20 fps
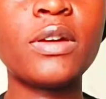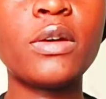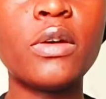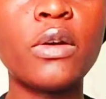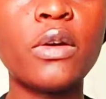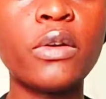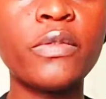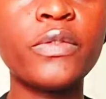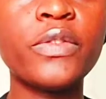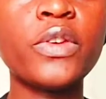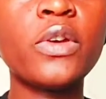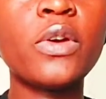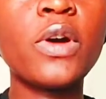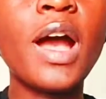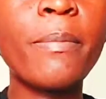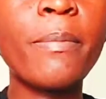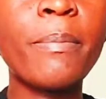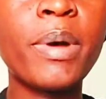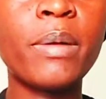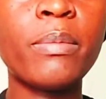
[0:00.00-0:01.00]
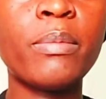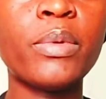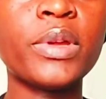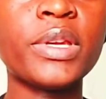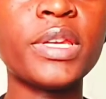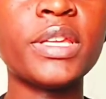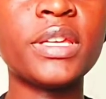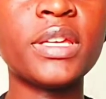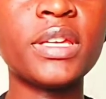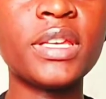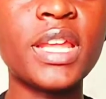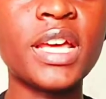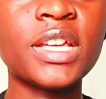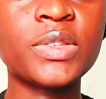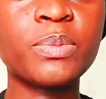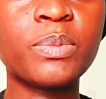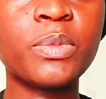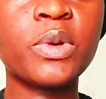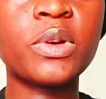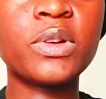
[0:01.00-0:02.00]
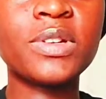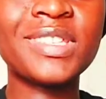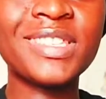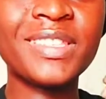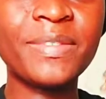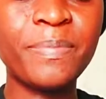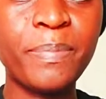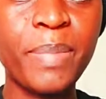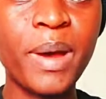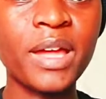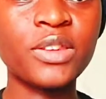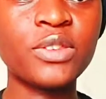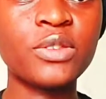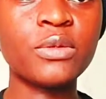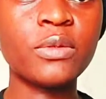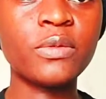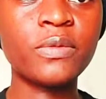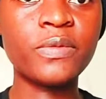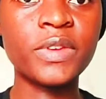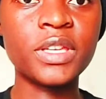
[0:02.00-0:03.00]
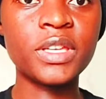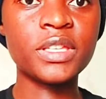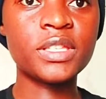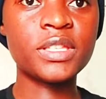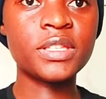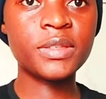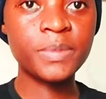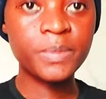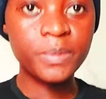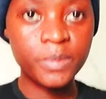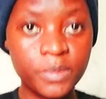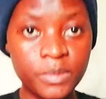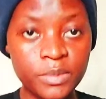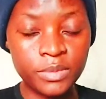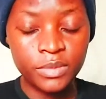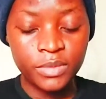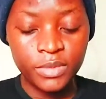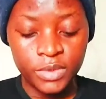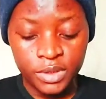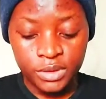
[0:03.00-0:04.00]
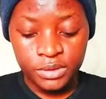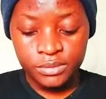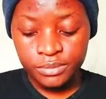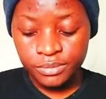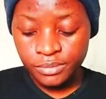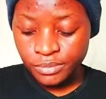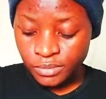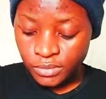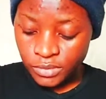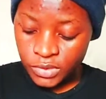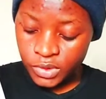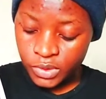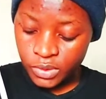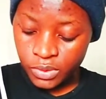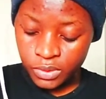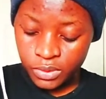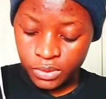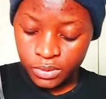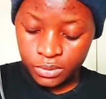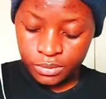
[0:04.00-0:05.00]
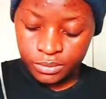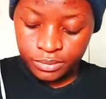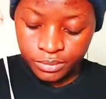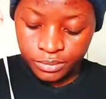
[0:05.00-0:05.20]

of your upper body, the smallest part of it. So